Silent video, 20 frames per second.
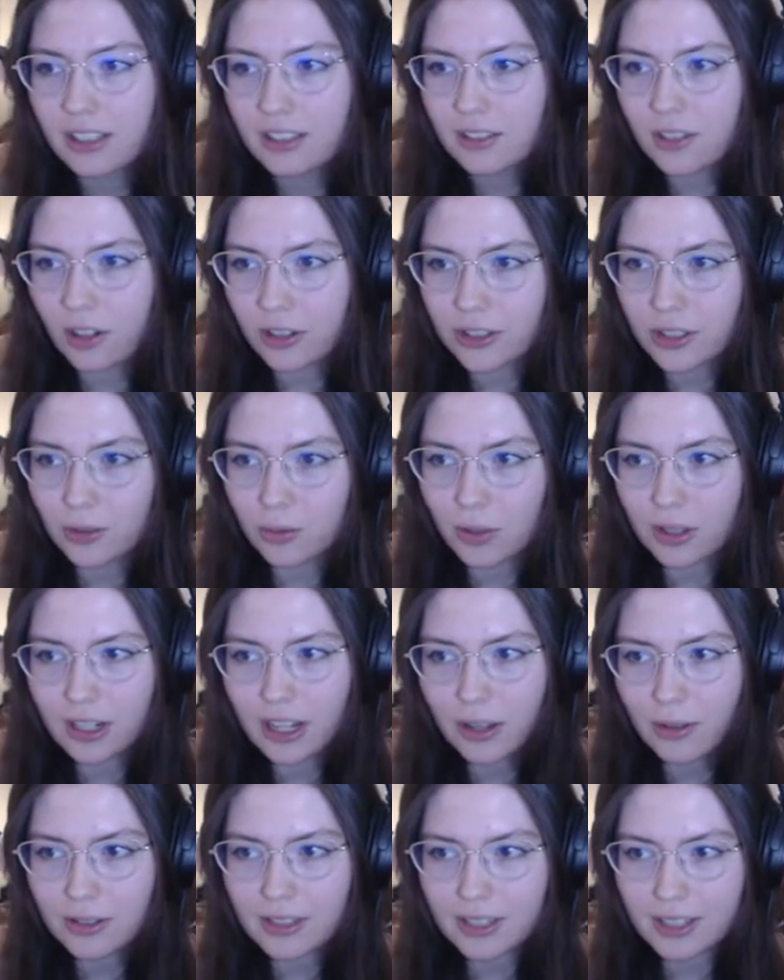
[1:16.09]
It's also what
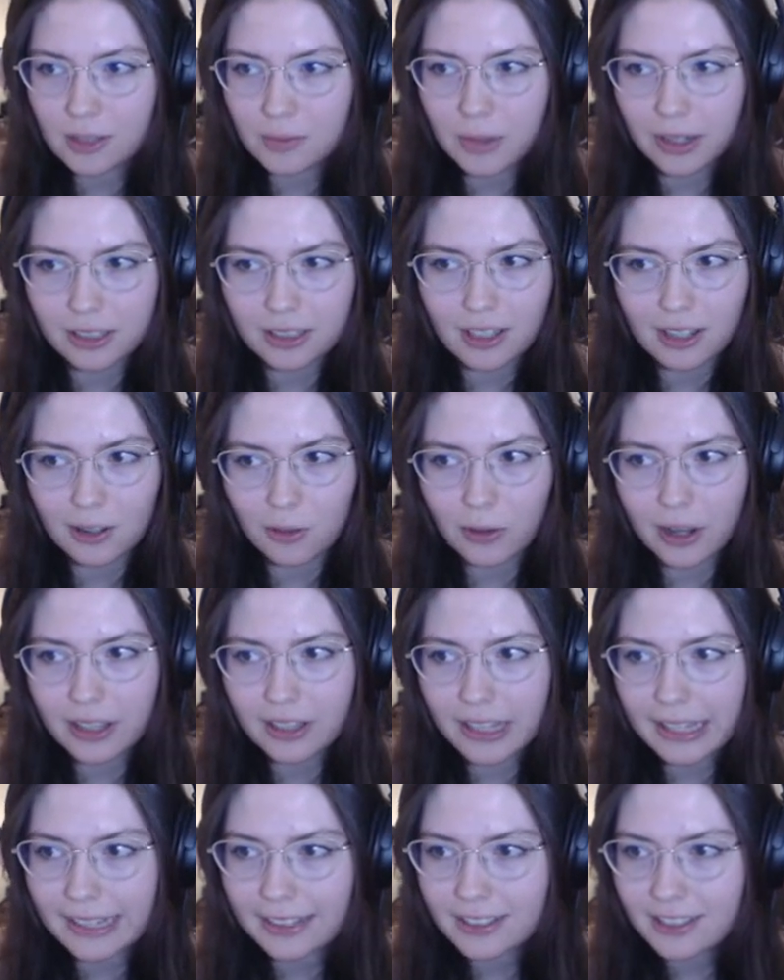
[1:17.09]
I was expecting Rhett
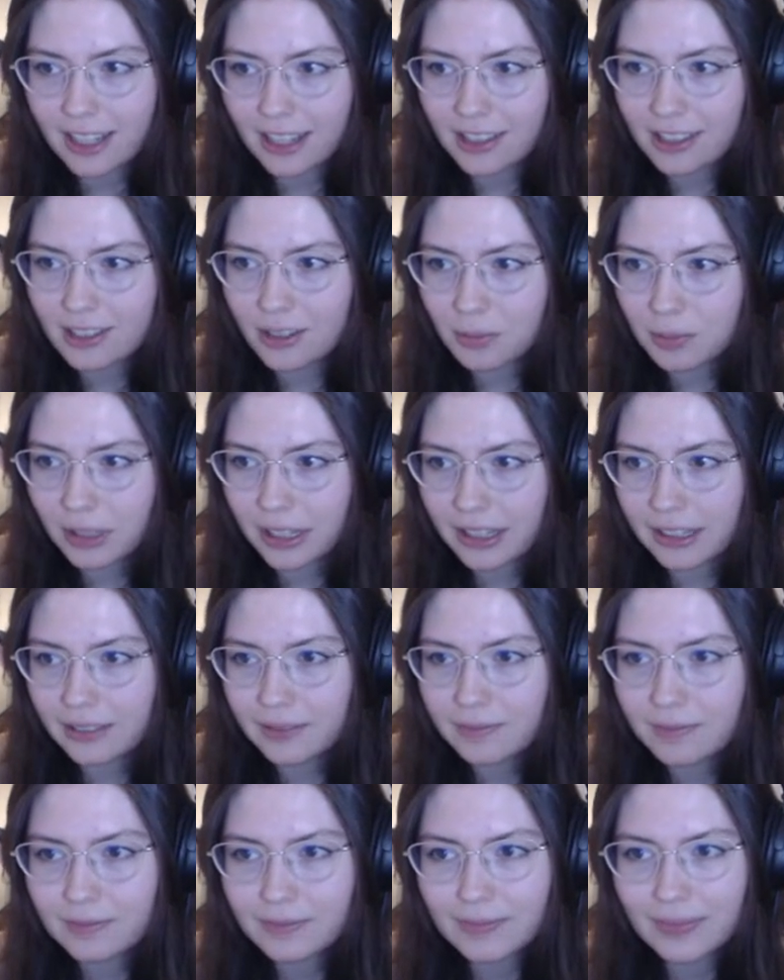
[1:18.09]
Langseth to play,
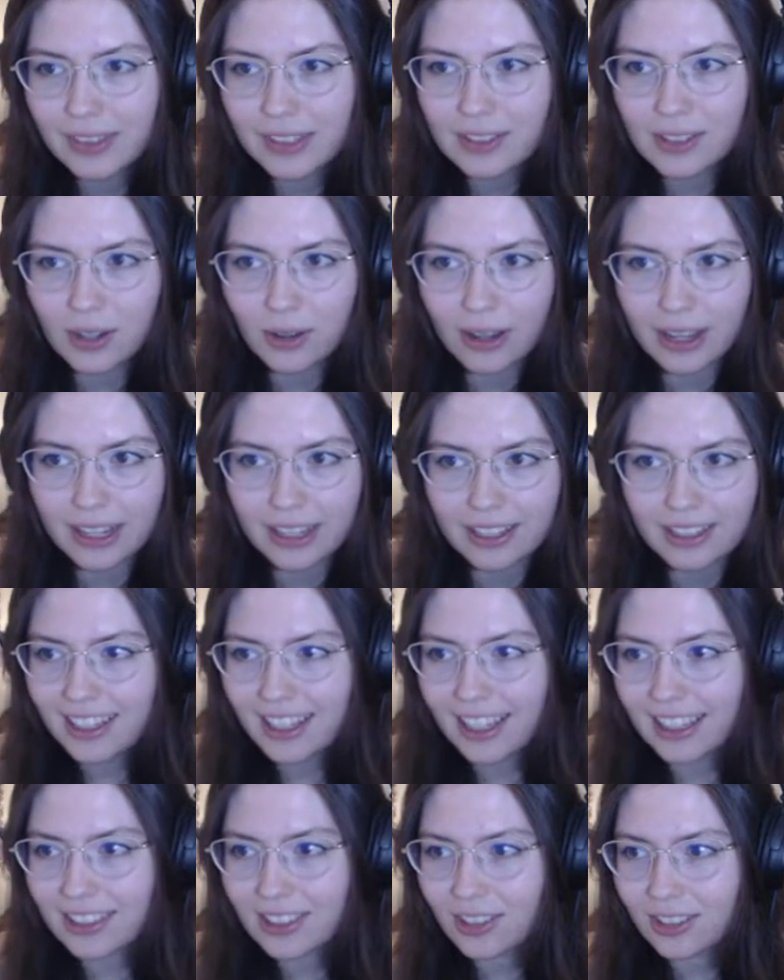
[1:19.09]
so I
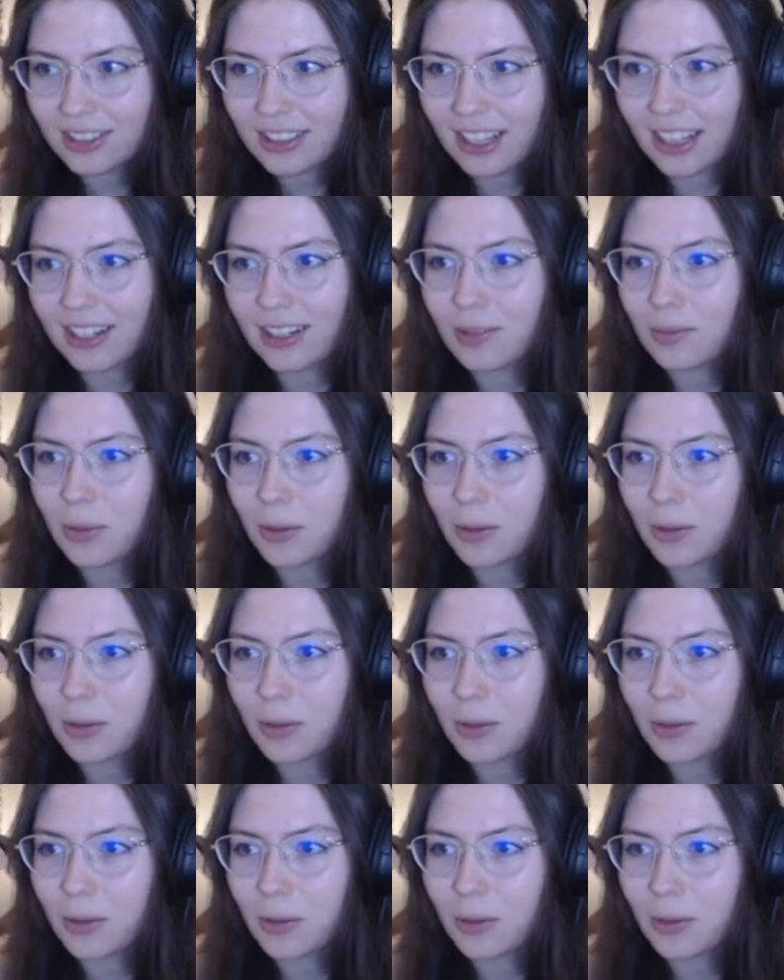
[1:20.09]
had looked at it.